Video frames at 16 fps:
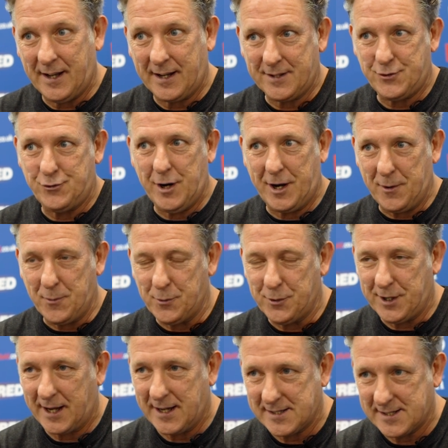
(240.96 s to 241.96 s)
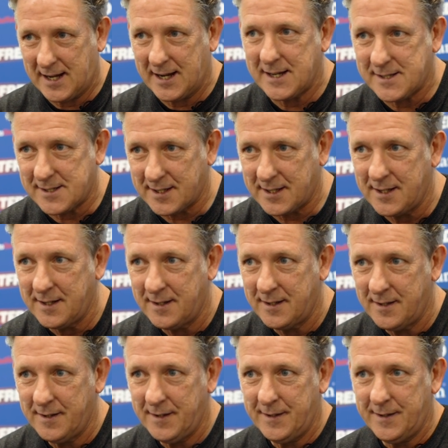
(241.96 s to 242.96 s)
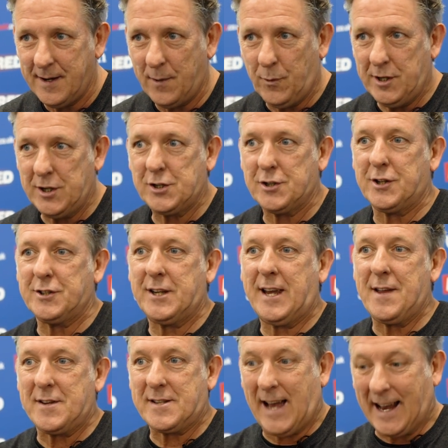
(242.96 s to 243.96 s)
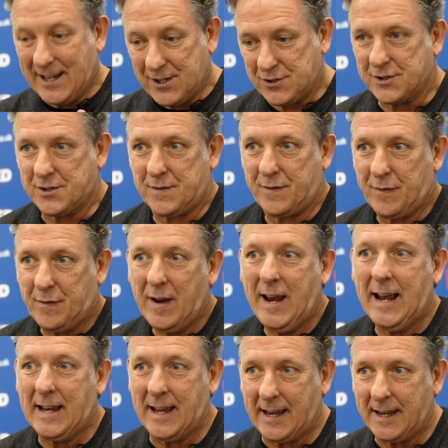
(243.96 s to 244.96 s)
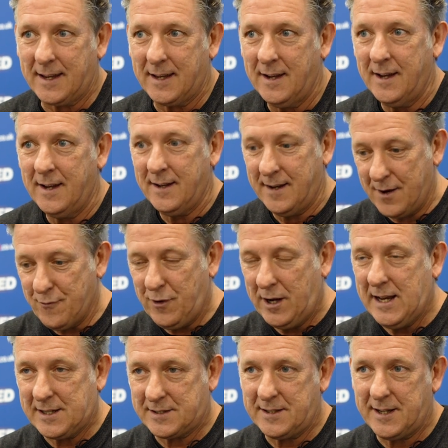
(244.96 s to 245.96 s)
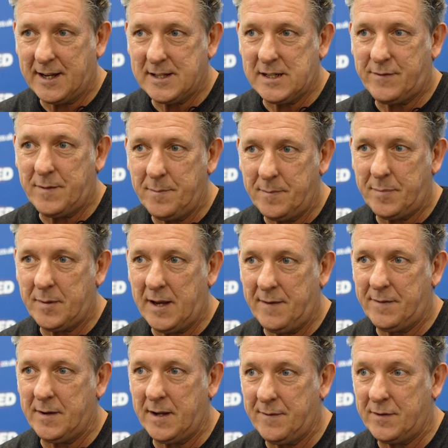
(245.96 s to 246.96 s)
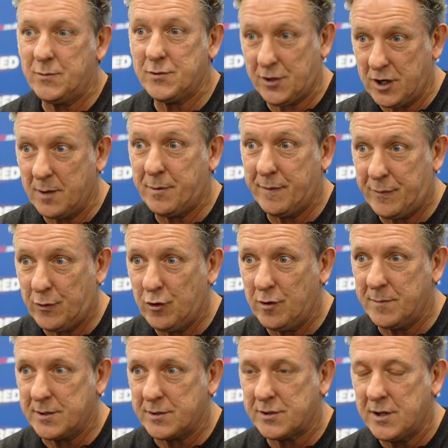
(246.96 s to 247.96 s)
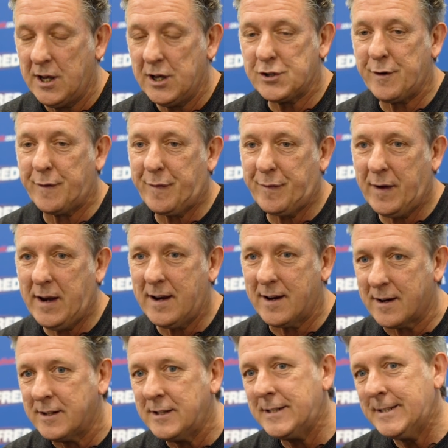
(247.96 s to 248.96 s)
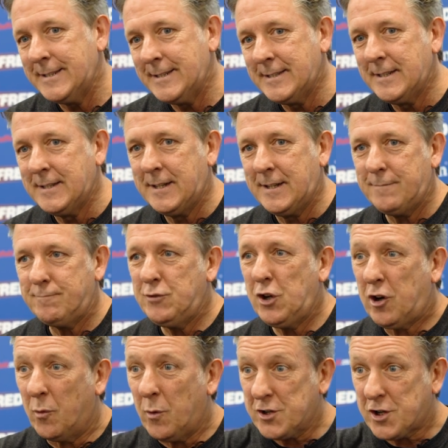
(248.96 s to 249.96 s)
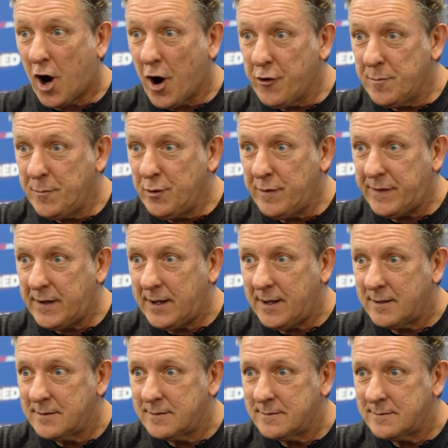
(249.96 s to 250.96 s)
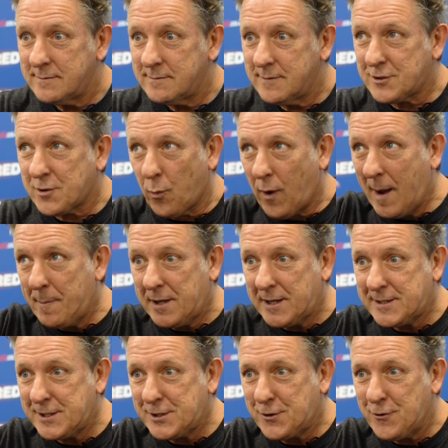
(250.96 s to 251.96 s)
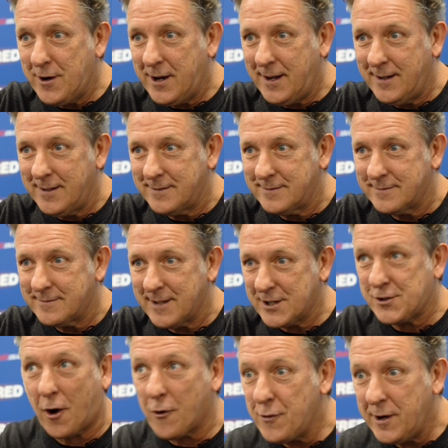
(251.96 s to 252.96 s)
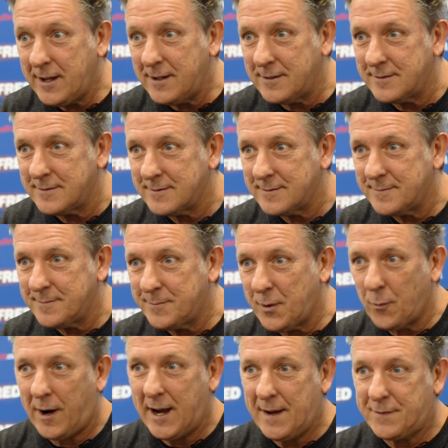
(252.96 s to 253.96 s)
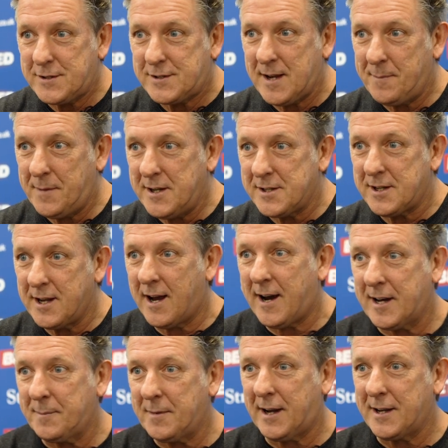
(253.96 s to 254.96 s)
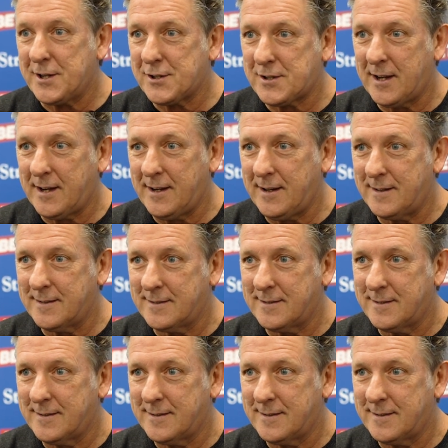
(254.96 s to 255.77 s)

that dreaded word anxiety. And when you start to get this anxious feeling, it really has a negative influence on your performance. So fear, you go and watch a horror movie, it's a white plastic screen, it's not real, but why after 10 minutes are you hiding behind your seat?